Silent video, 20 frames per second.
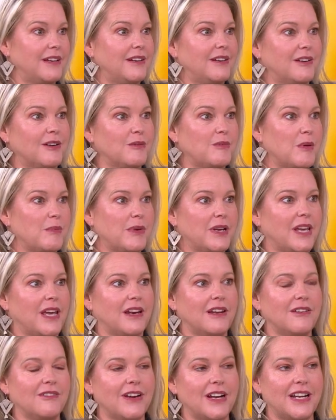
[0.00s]
you know, when we're
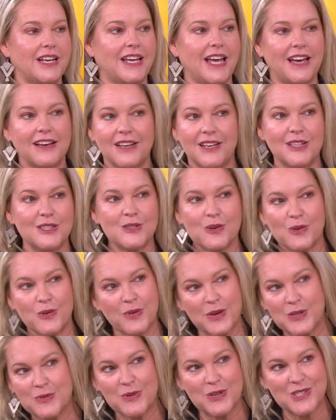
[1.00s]
getting ready, our kids are
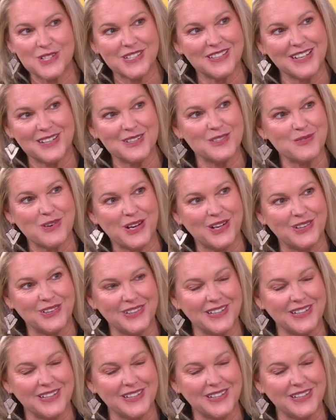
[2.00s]
always watching that as well.